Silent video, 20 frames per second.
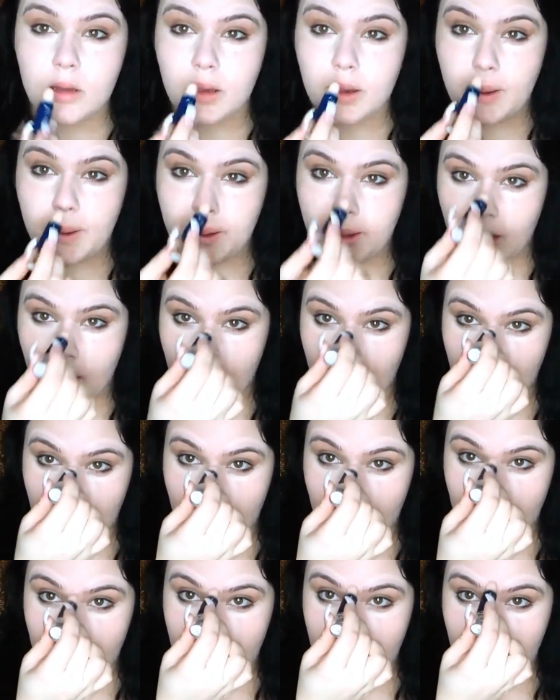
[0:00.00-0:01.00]

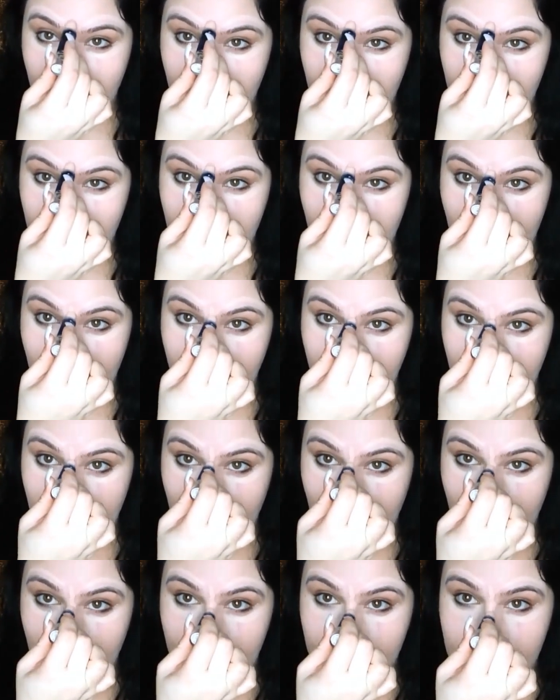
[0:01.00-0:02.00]
Down my
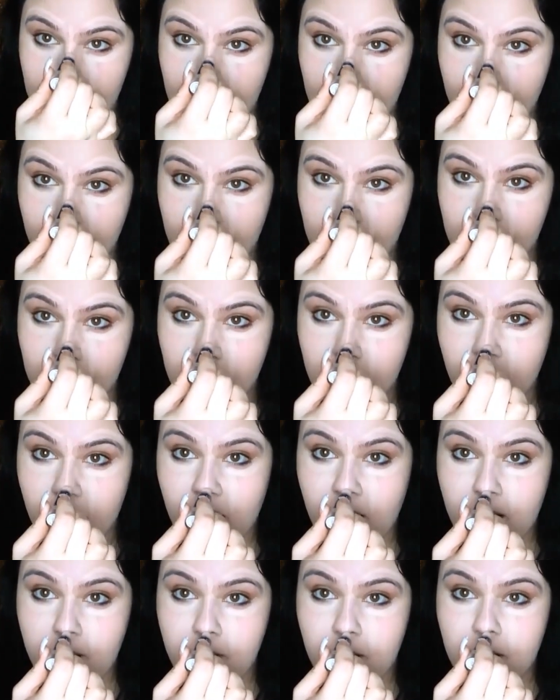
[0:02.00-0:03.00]
nose and in between
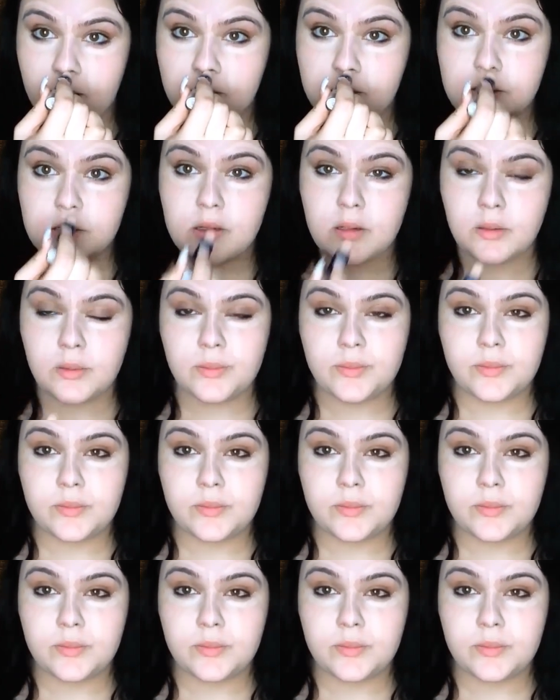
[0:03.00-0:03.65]
my eyebrows.